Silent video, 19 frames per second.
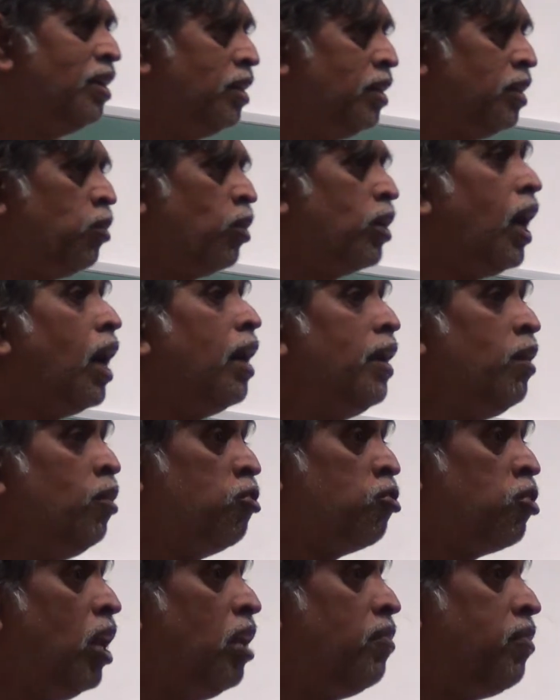Regarding
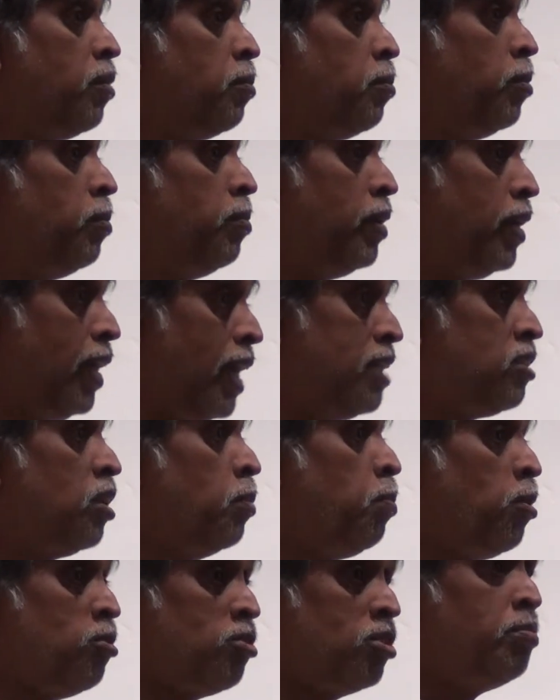yourself against the
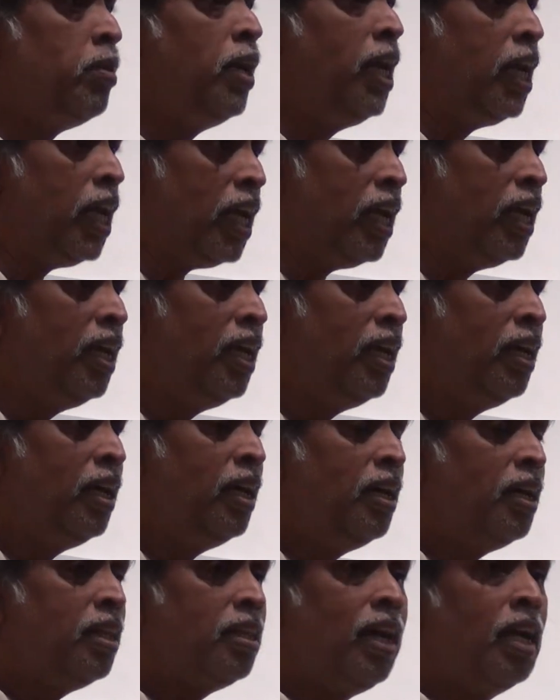possibility
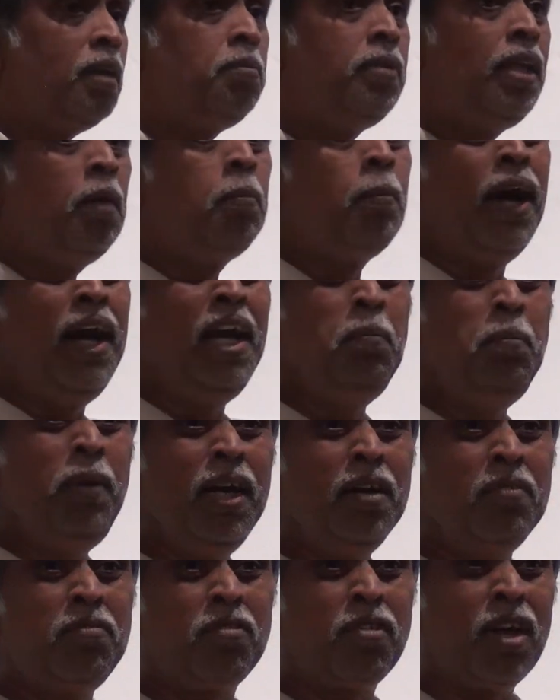that there might be
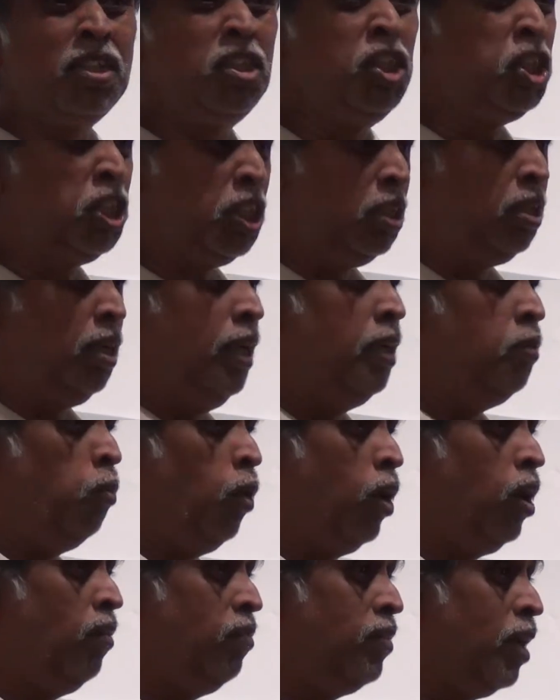a transition in
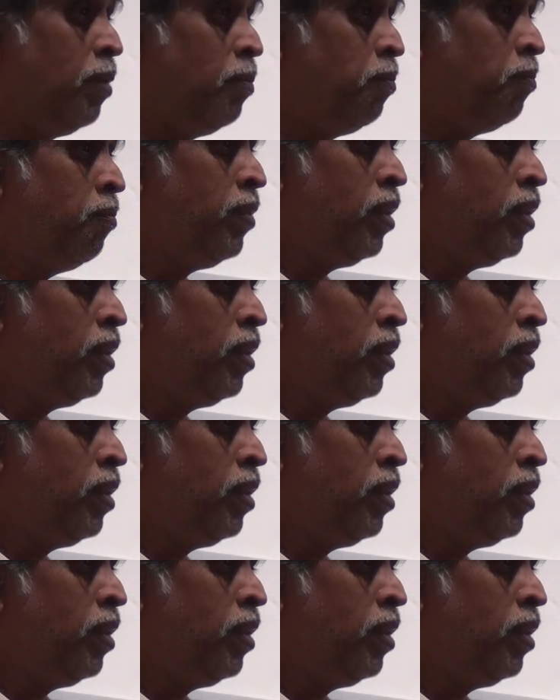one of them,